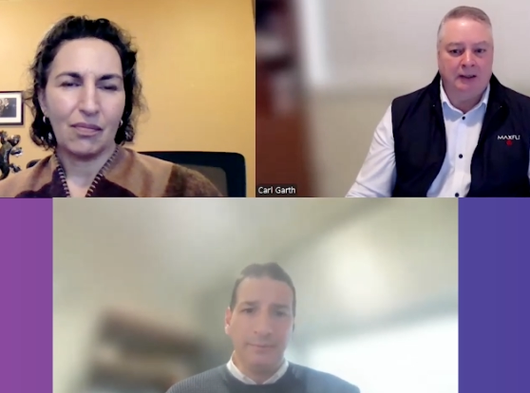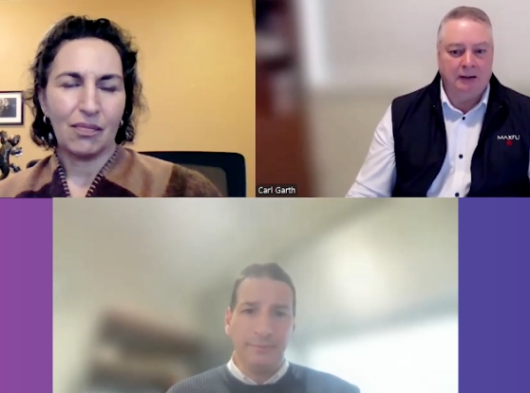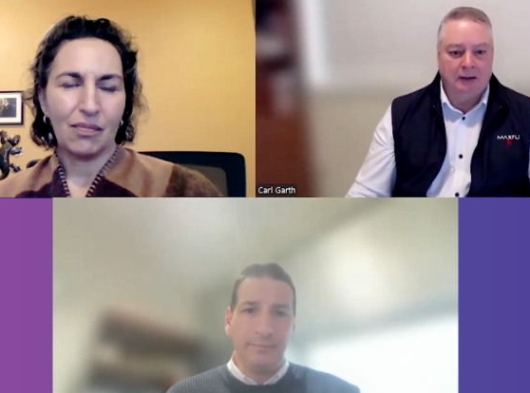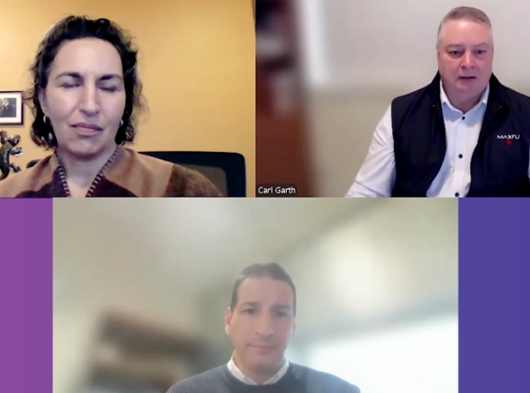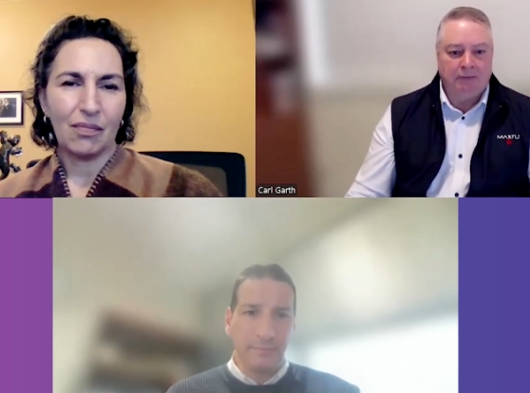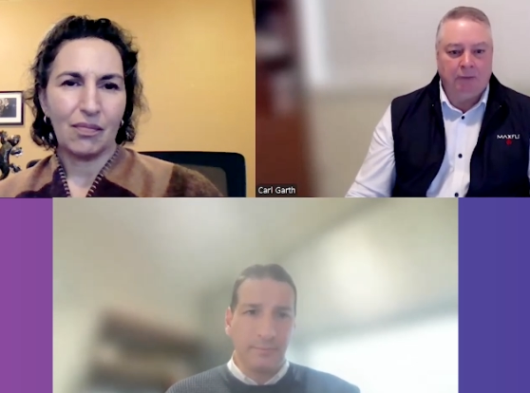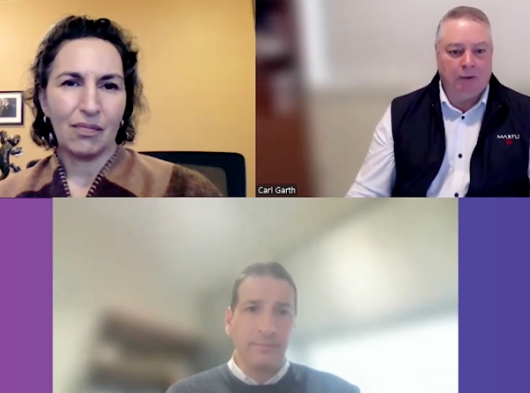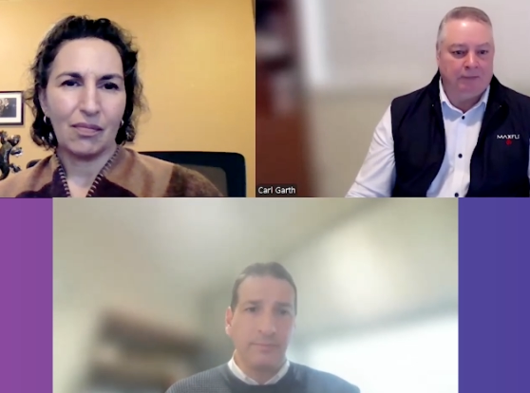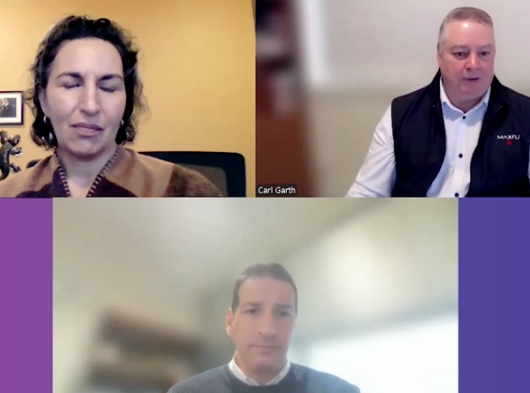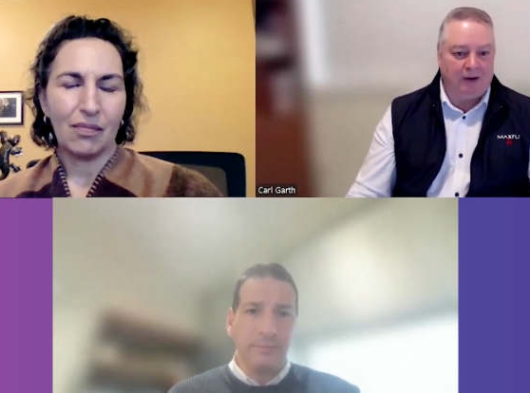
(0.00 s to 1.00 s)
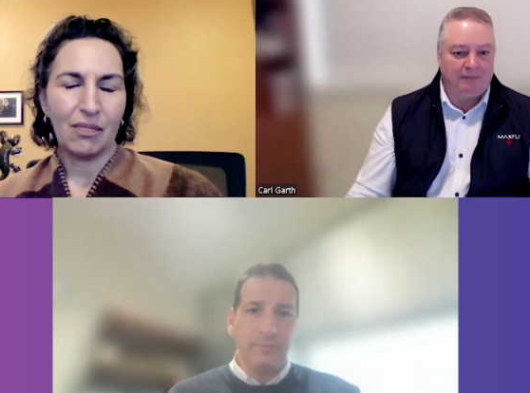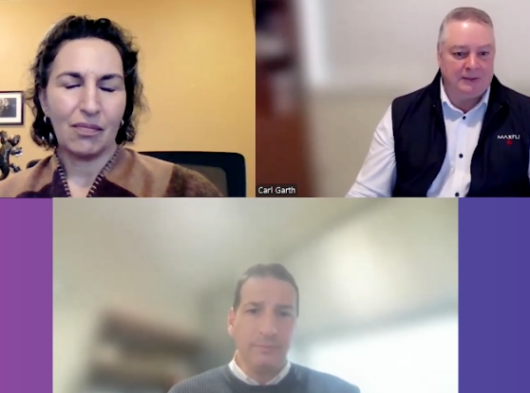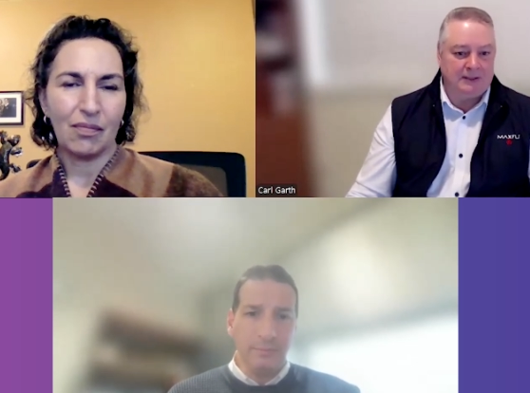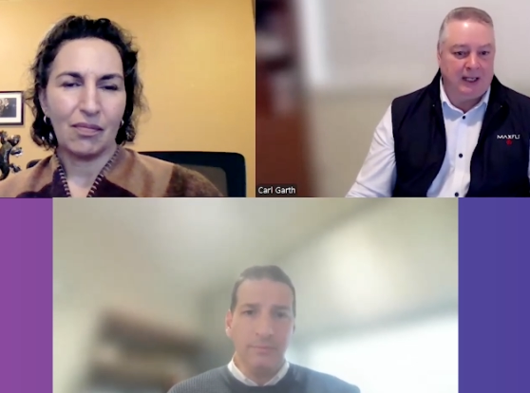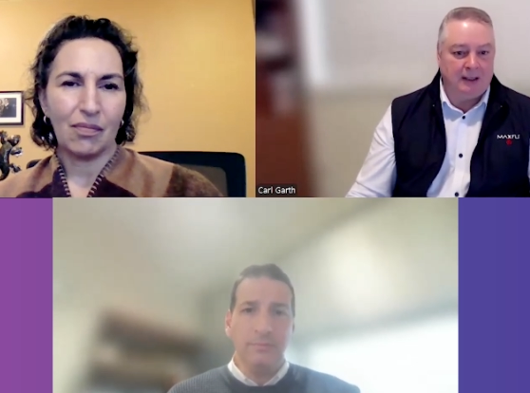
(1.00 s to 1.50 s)
Speaker 1: at four to five
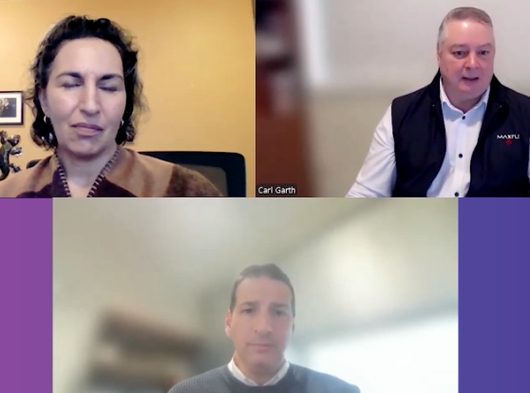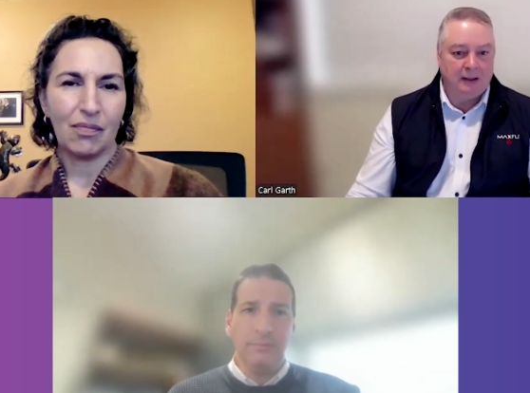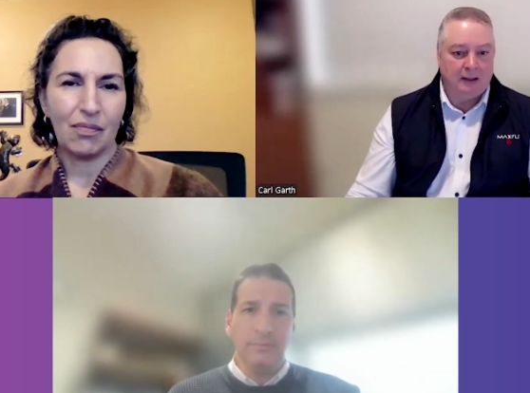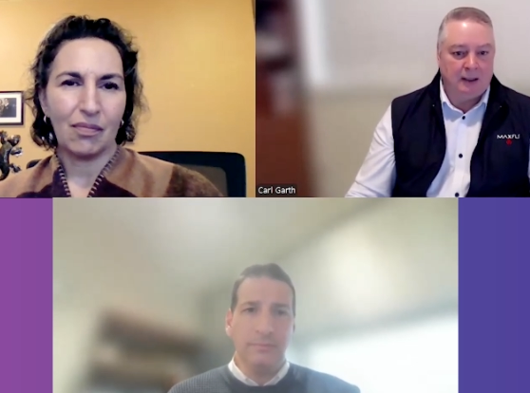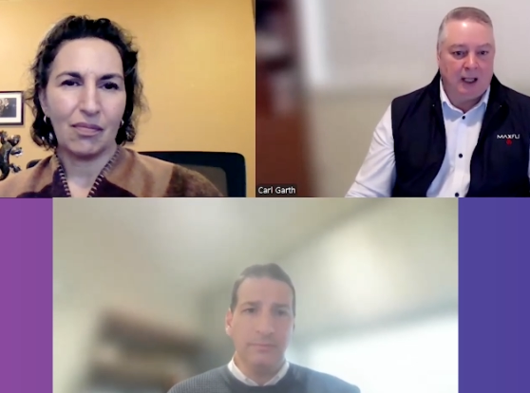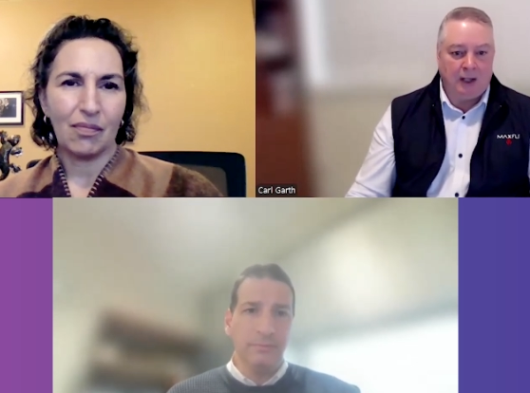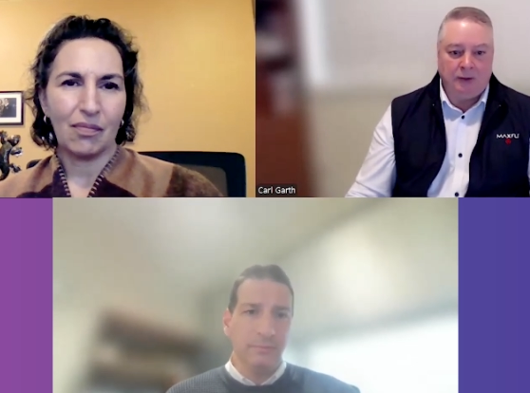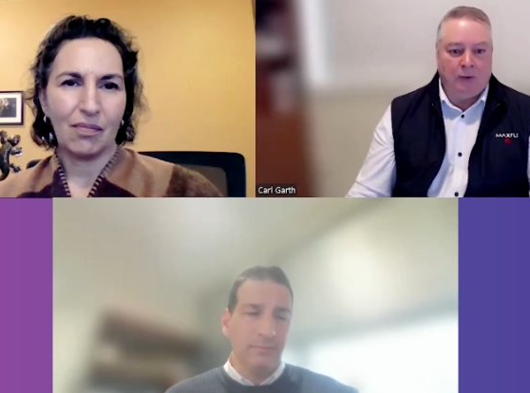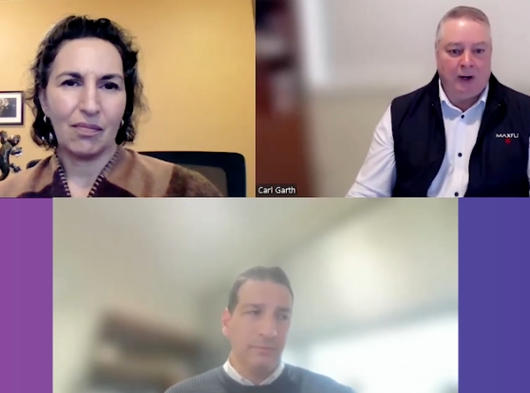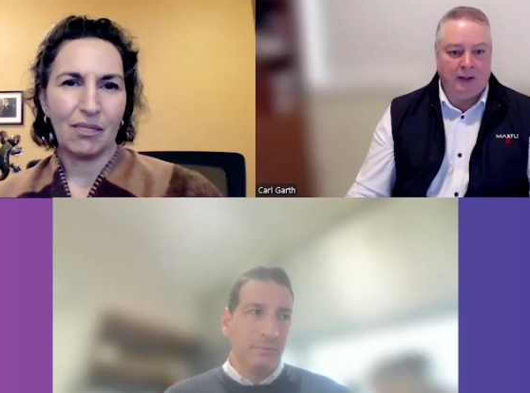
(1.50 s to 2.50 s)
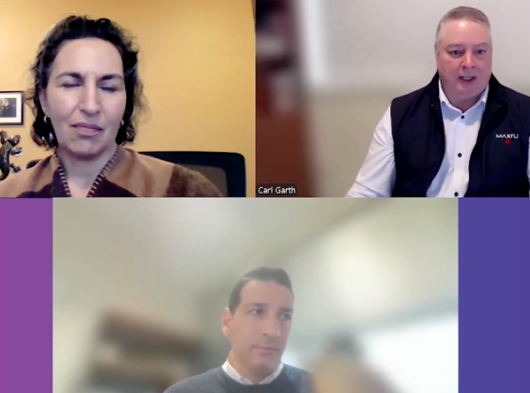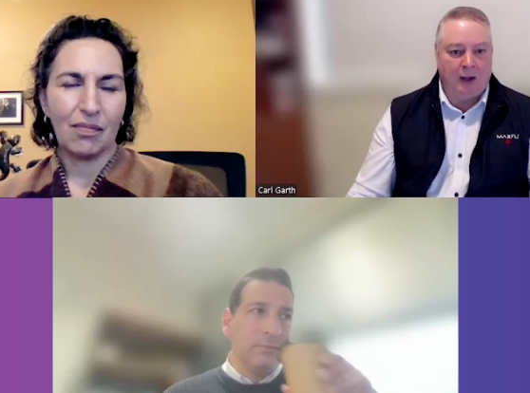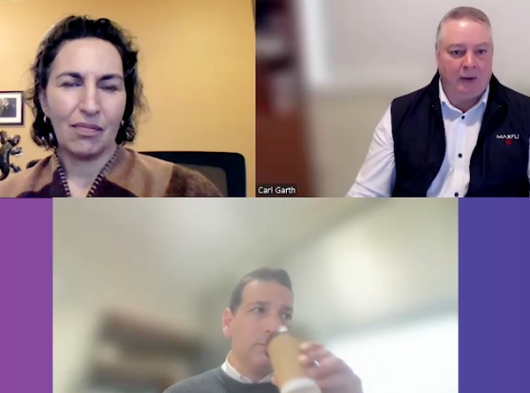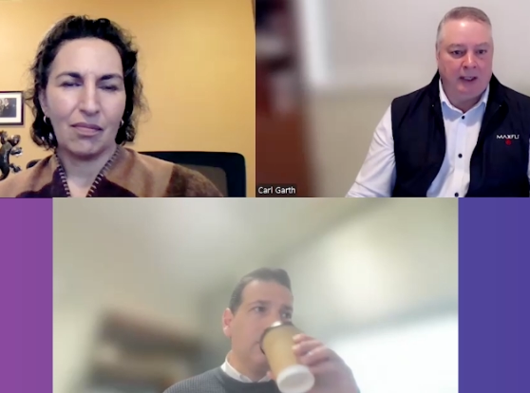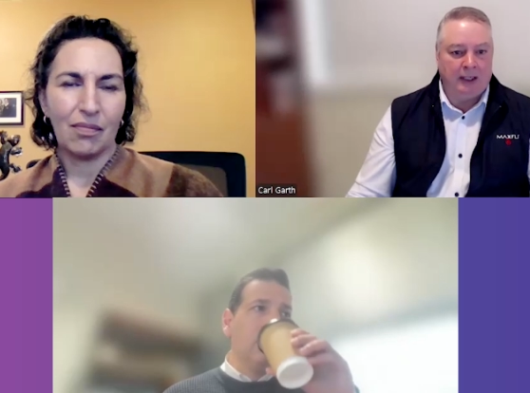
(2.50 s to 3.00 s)
percent, and you're only
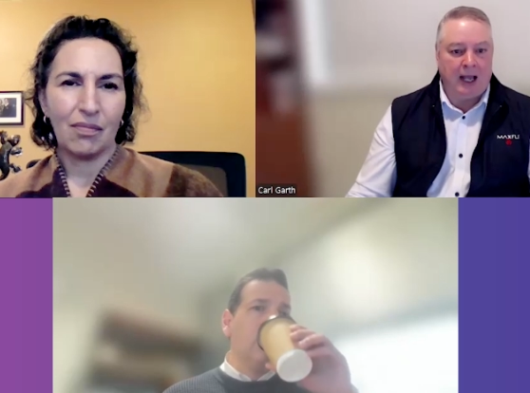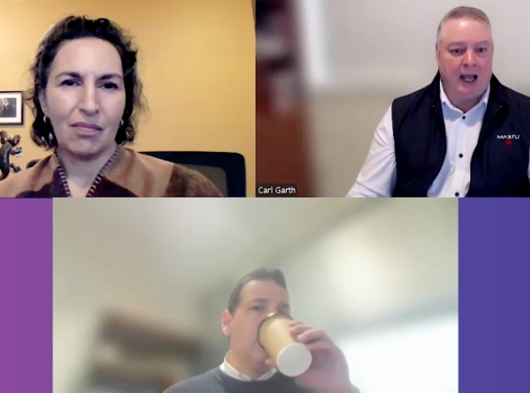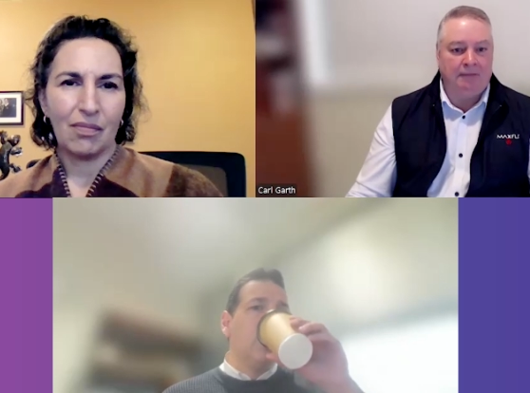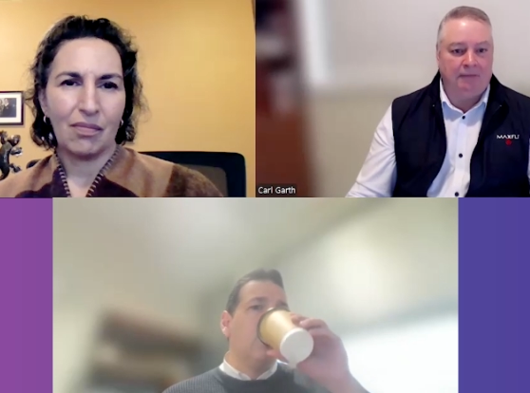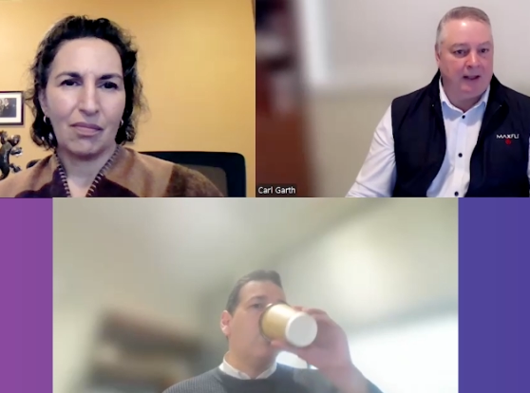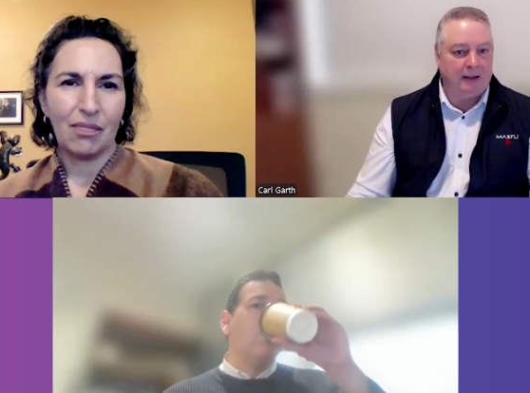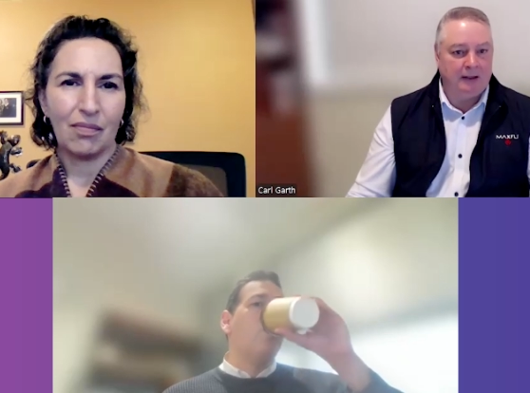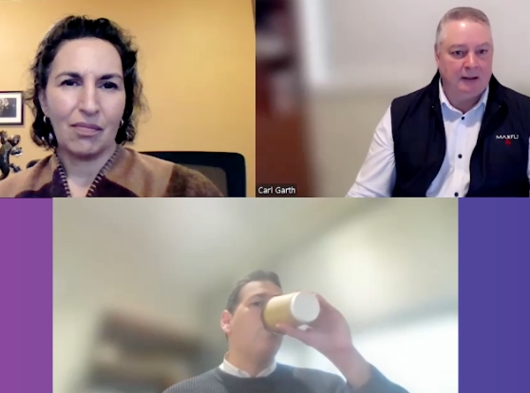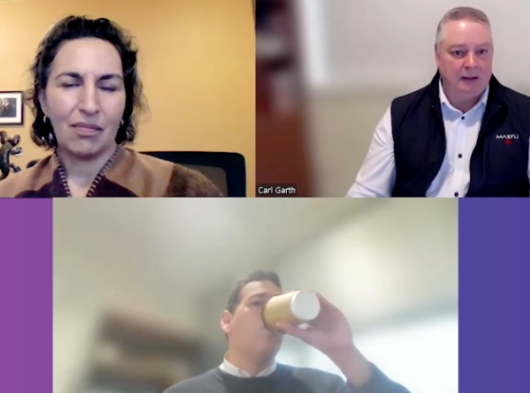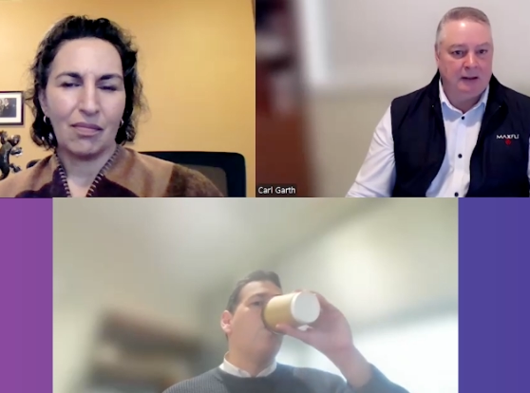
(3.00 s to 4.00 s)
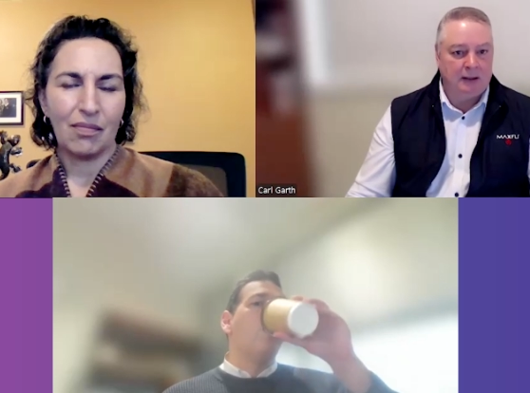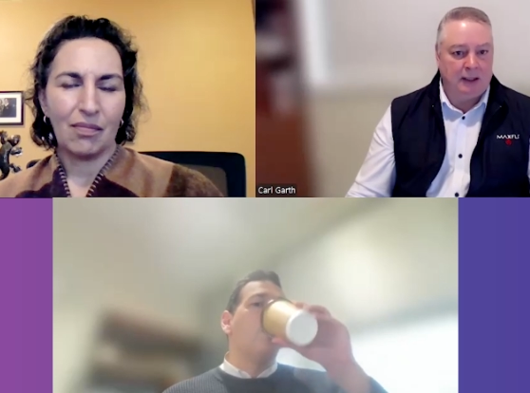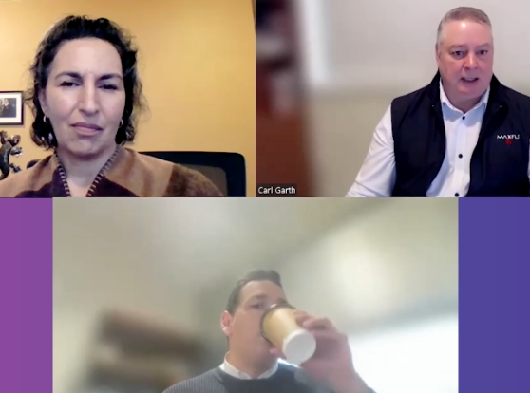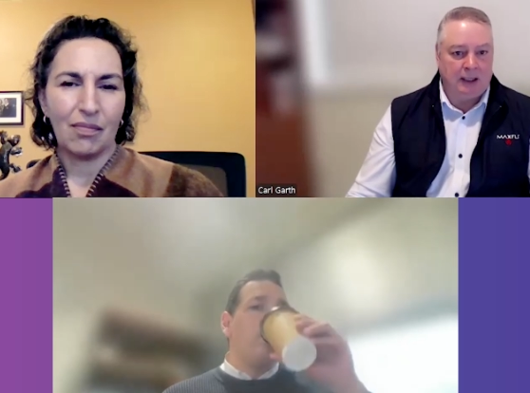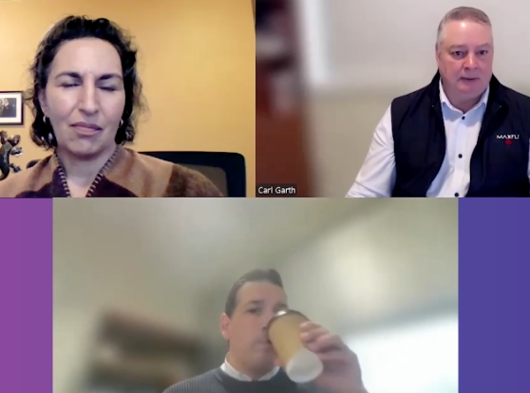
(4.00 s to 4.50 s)
going at half that,
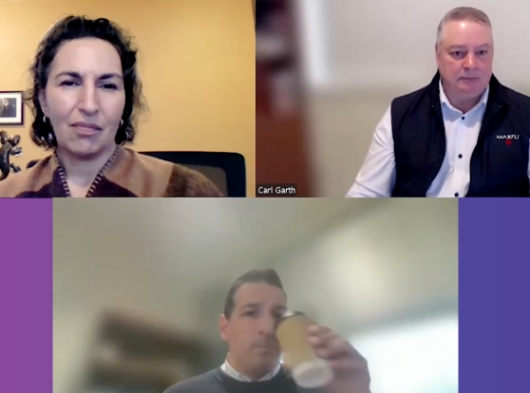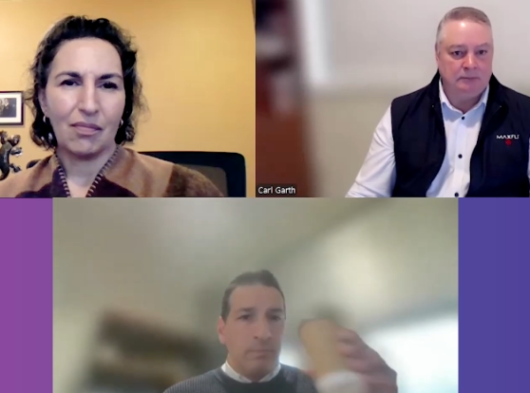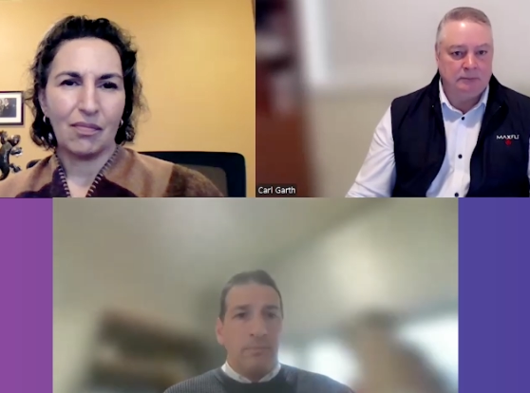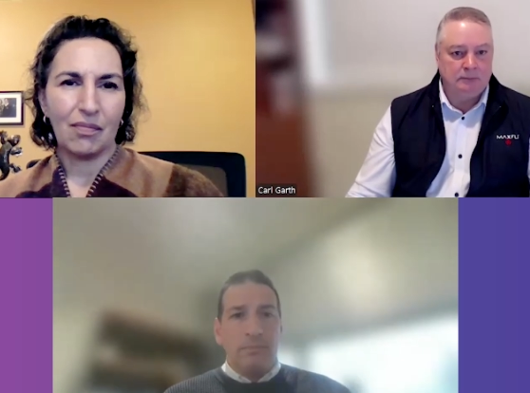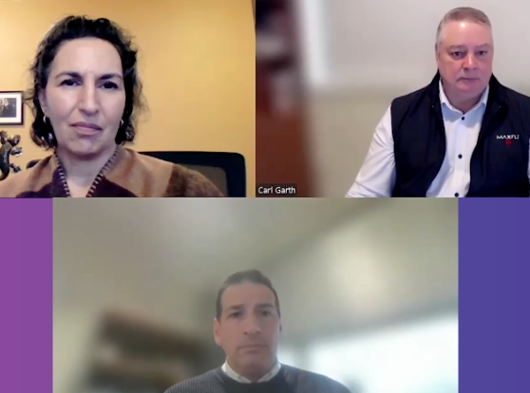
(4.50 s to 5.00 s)
um,